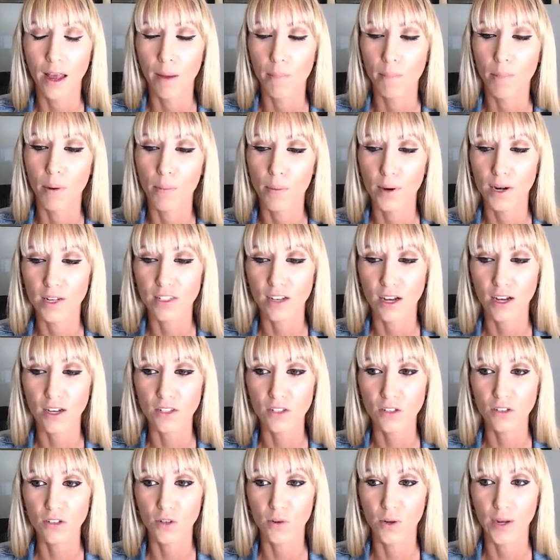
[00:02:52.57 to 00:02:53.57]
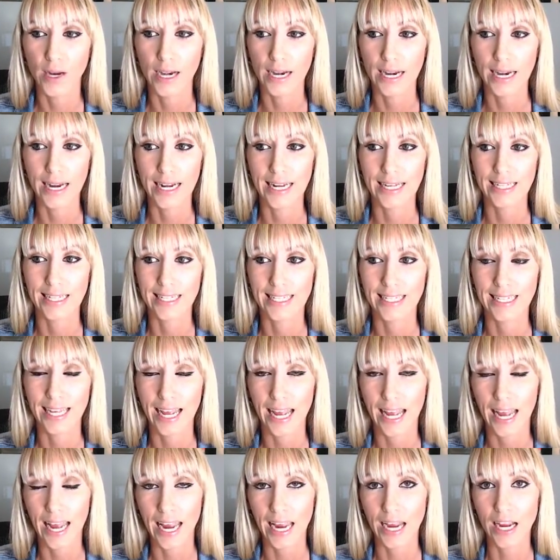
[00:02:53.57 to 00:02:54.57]
But what it's also doing is it's
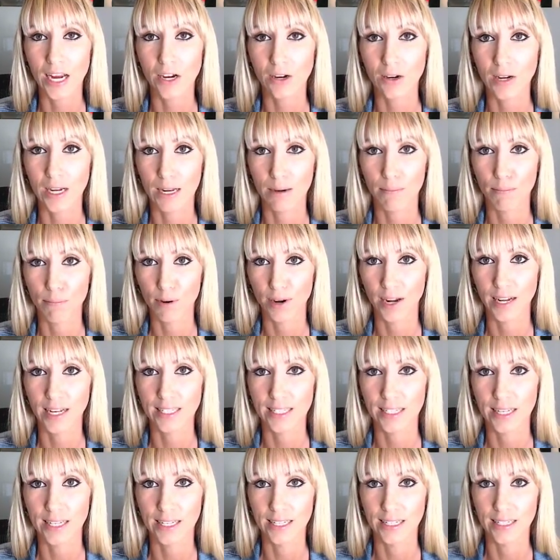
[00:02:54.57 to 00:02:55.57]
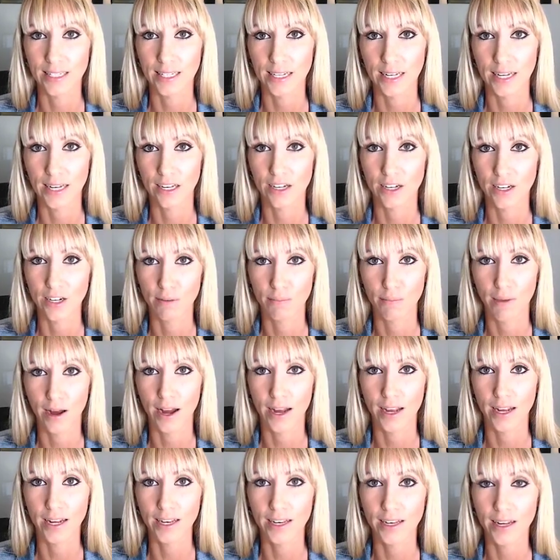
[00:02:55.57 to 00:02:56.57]
anchoring prices into your
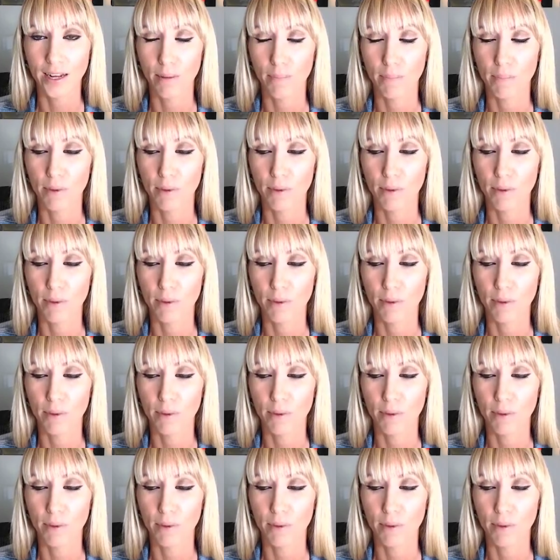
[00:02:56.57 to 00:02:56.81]
mind